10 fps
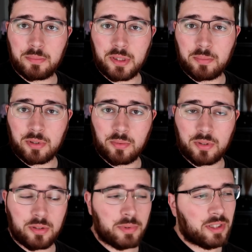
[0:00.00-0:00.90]
people are
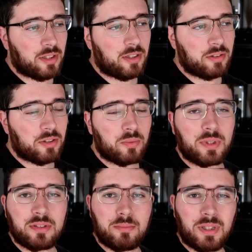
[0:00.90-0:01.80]
willing to be like, oh, you can
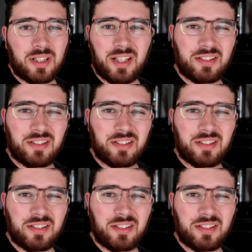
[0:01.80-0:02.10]
wait till Monday.